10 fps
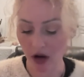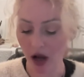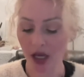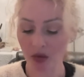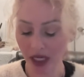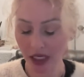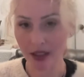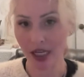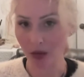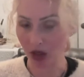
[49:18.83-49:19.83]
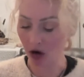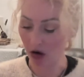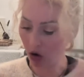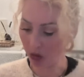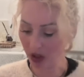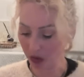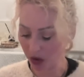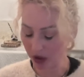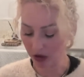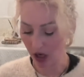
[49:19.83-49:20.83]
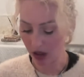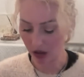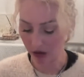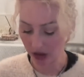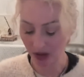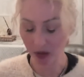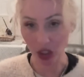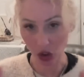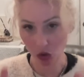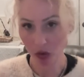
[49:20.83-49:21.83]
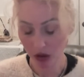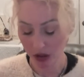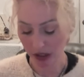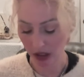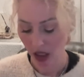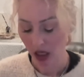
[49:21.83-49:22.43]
not a blanket statement, are all people under DACA going to be, but you personally,